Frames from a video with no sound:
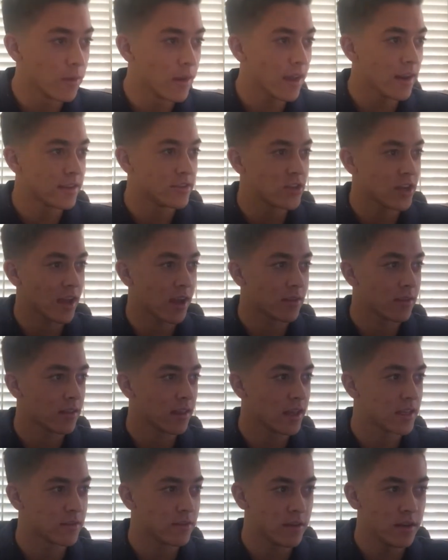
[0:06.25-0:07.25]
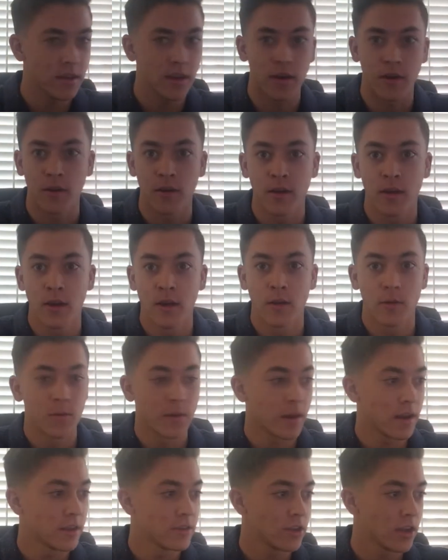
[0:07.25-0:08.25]
We gotta check out the last video.
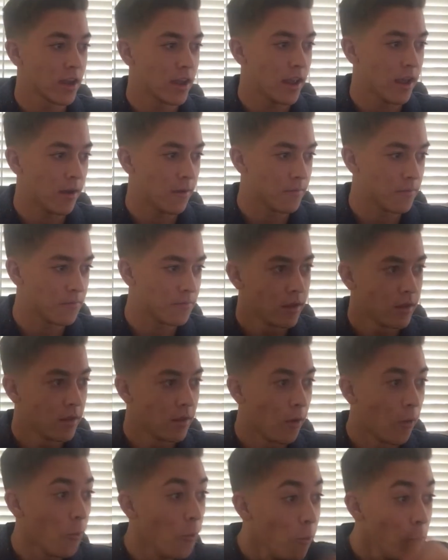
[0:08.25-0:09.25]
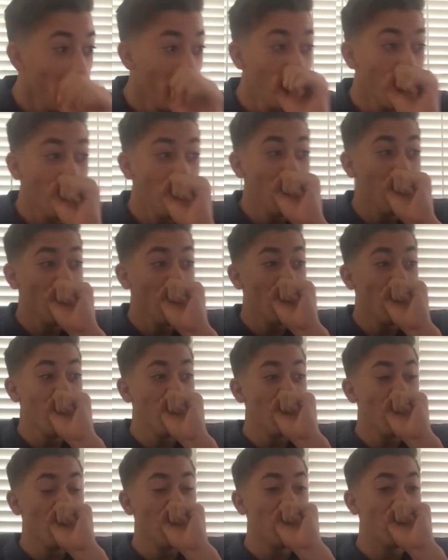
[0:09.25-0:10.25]
We gotta check it out.
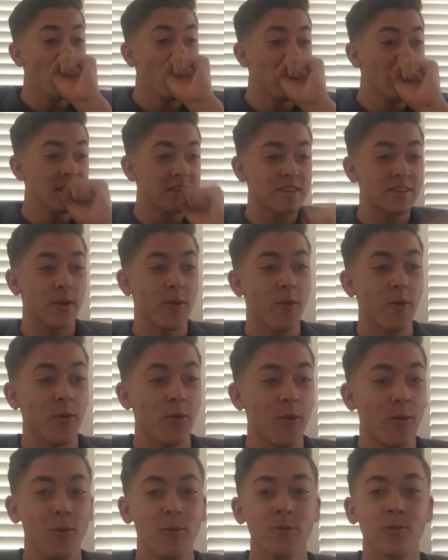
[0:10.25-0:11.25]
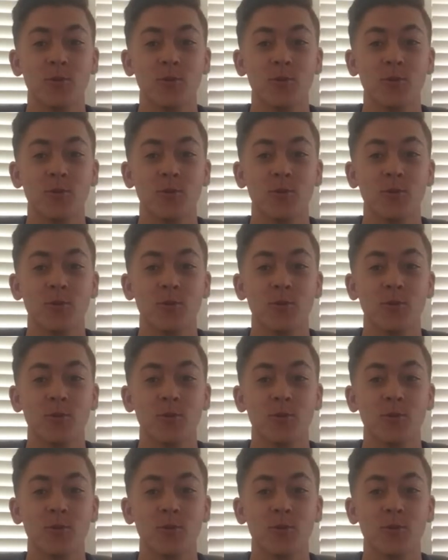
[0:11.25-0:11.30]
Ooh, let's go.